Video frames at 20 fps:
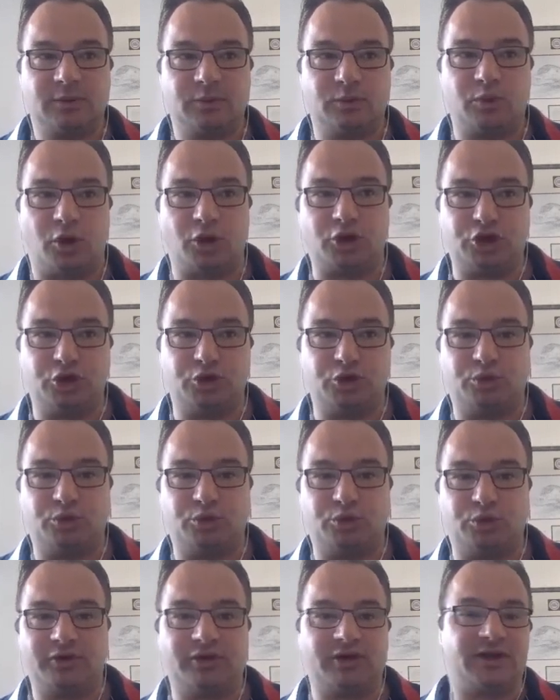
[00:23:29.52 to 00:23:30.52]
what you
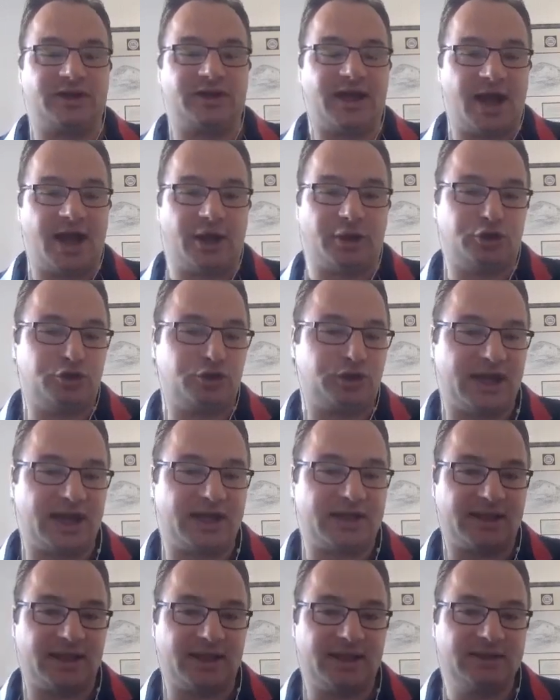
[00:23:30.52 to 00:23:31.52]
want and how you
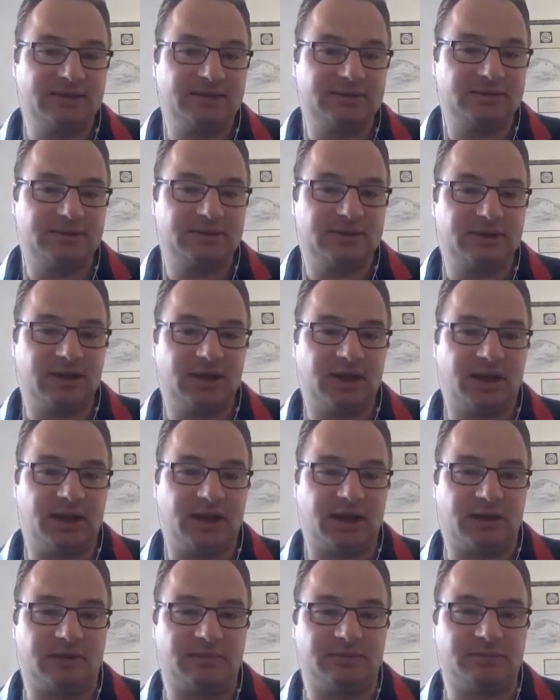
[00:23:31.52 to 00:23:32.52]
get there.
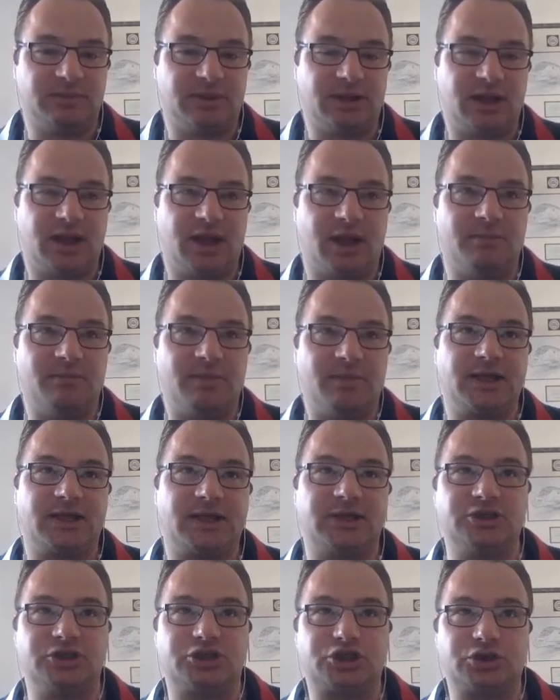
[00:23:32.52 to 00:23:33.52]
Yeah. And
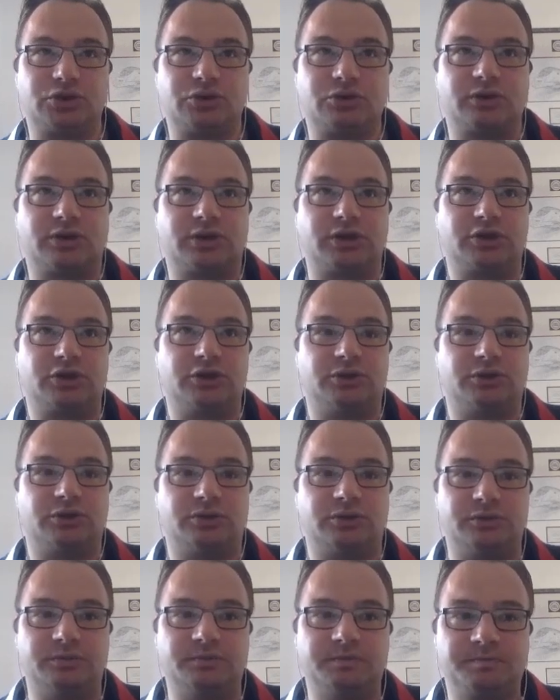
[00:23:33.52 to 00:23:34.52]
making sure that
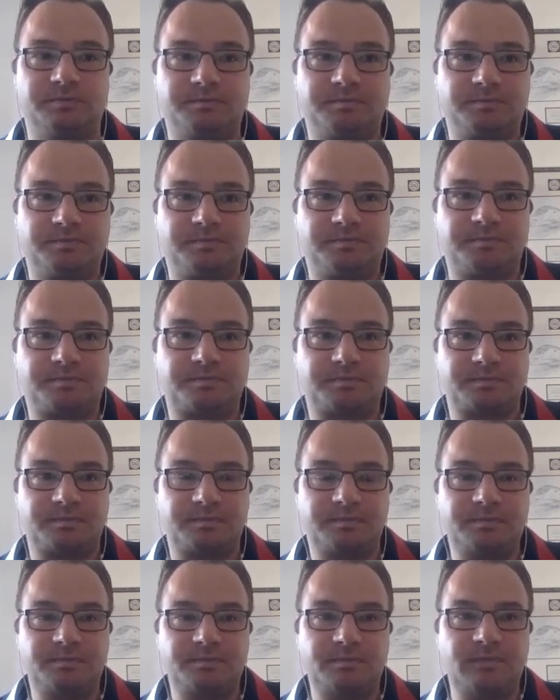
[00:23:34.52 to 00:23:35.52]
you
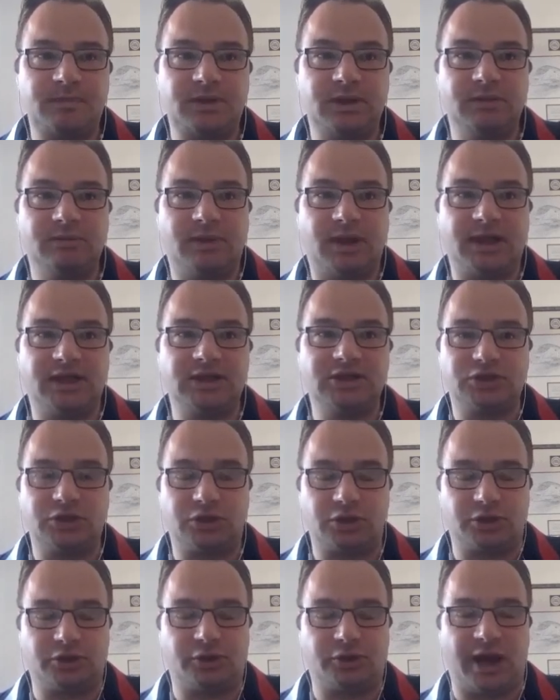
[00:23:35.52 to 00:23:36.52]

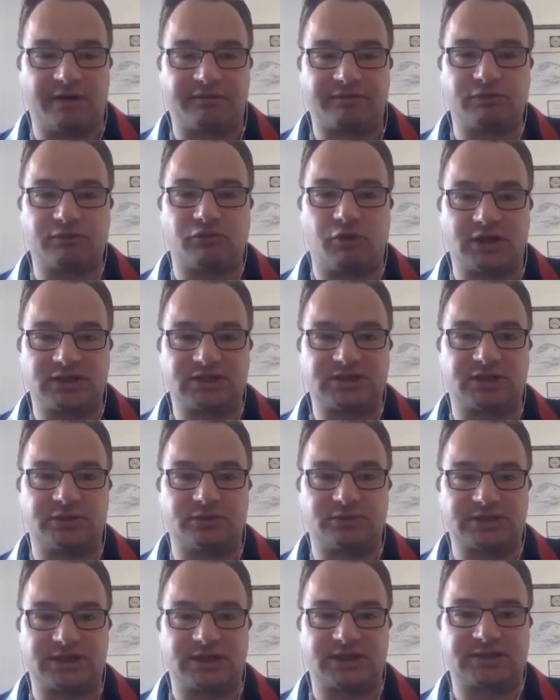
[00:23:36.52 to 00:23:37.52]
have the right
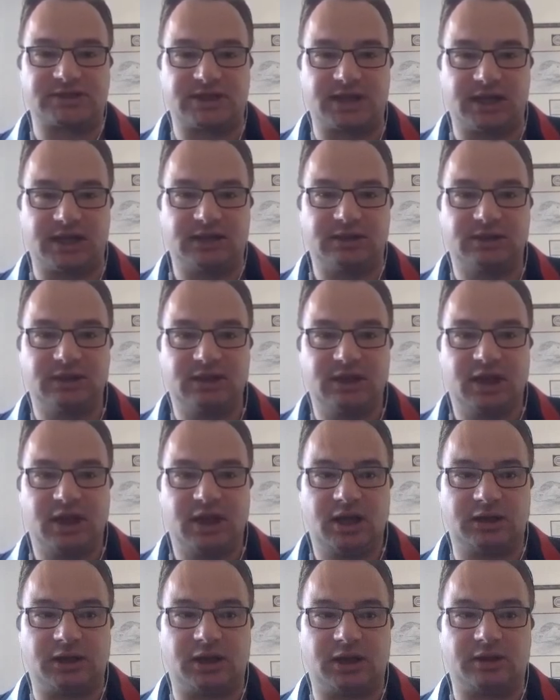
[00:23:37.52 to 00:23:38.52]
skill sets there.
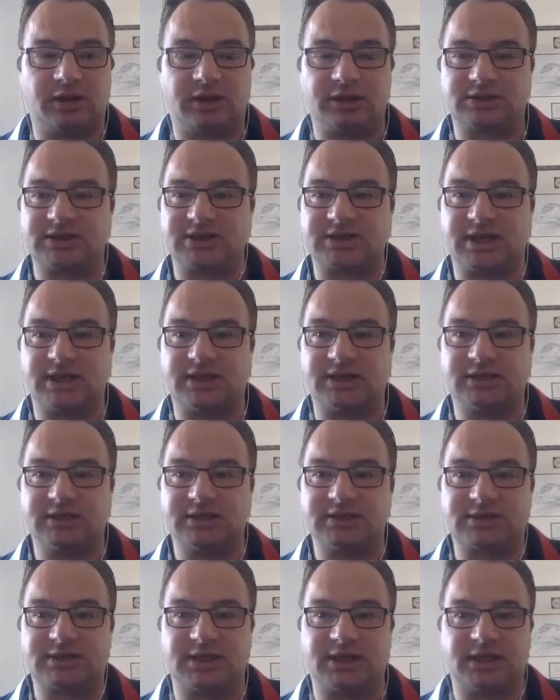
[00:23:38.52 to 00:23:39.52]
I know there's a
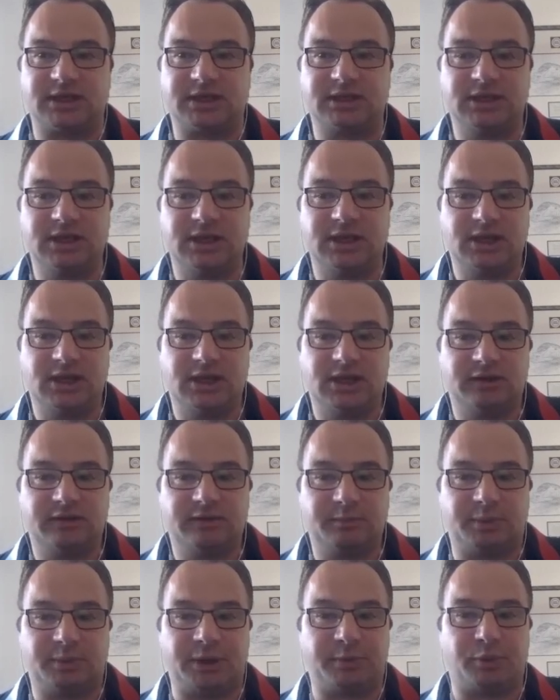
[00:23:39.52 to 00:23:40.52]
tendency,
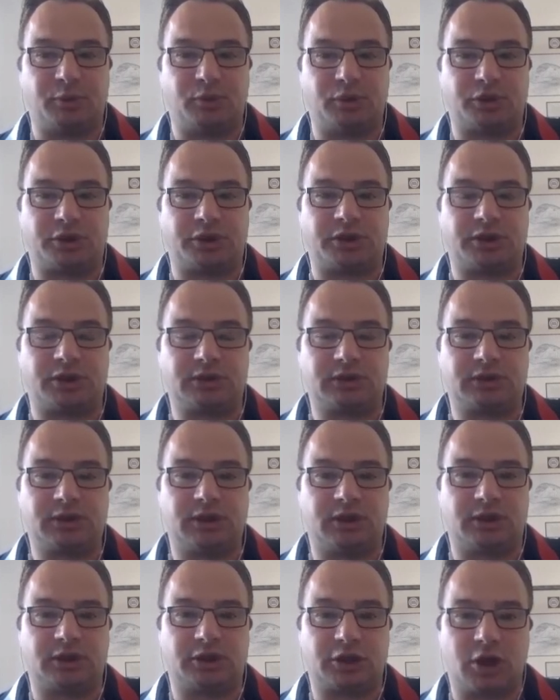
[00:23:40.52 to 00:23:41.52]
people look at
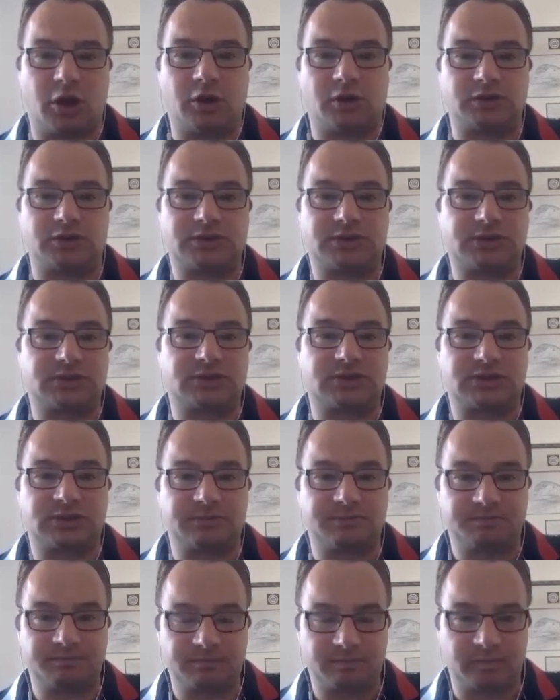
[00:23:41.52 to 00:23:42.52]
costs.